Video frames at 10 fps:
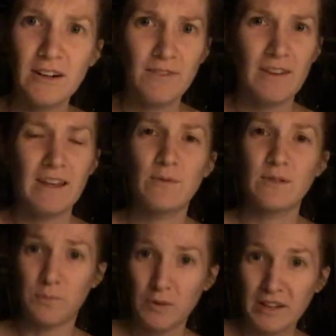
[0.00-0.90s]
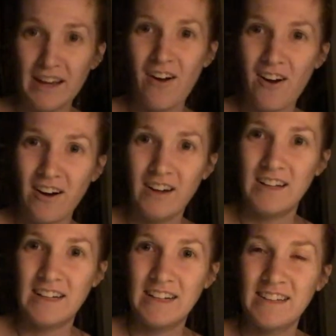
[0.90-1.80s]
It felt like it was bringing
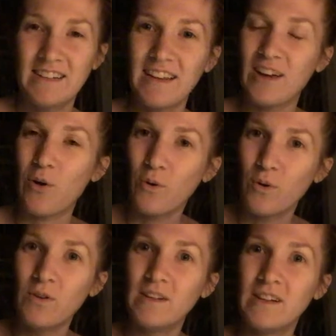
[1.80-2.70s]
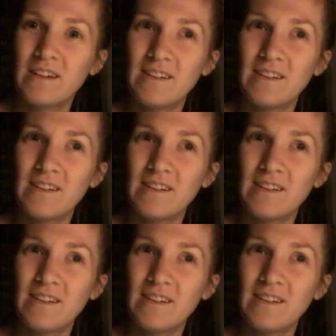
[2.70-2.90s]
on like old